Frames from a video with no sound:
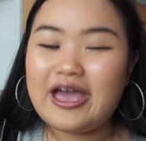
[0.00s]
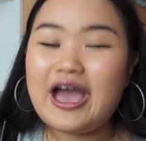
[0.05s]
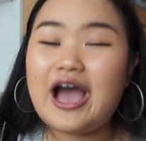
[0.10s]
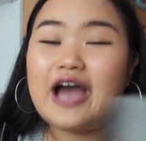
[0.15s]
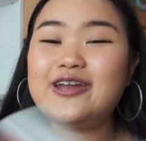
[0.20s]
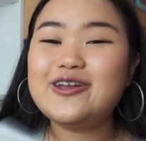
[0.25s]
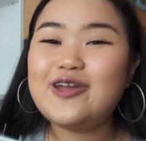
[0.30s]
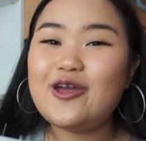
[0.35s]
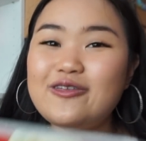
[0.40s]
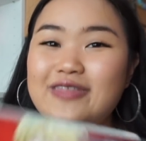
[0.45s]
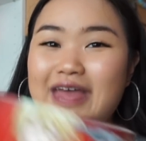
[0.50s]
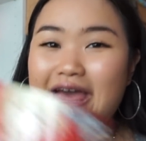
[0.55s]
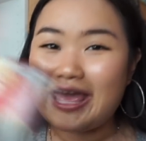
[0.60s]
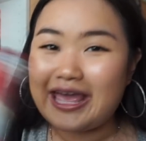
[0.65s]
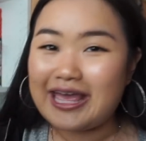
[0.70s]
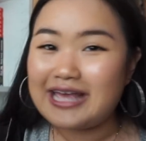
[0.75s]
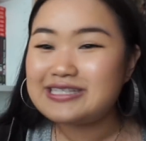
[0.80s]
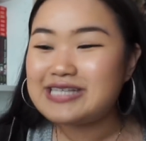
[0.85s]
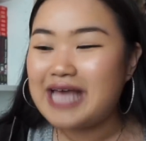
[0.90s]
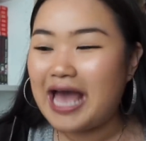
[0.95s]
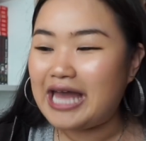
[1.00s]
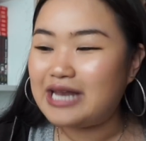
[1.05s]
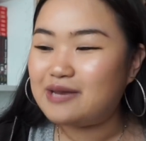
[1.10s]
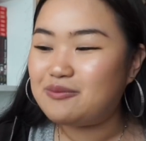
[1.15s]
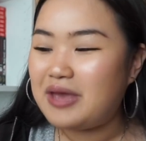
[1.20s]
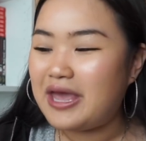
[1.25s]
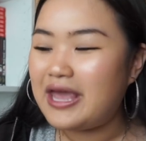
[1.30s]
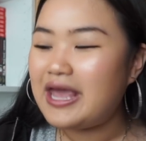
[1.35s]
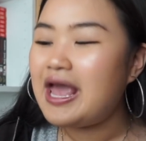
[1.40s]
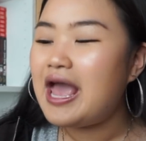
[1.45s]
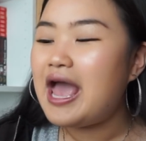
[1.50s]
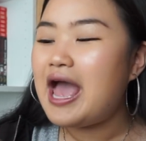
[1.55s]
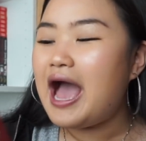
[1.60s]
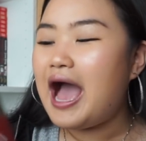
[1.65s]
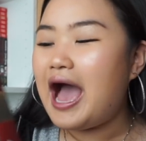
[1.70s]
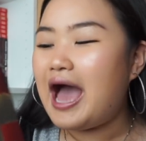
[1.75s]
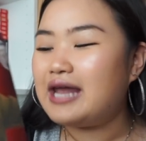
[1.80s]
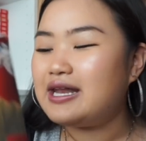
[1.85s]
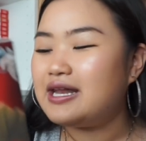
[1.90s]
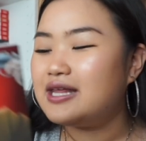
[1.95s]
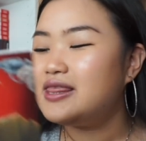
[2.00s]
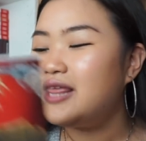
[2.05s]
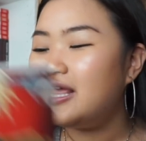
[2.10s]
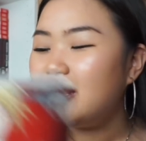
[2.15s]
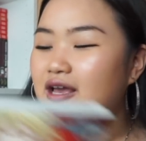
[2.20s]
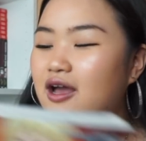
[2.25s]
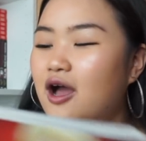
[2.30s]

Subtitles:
I know there is an anime, and I think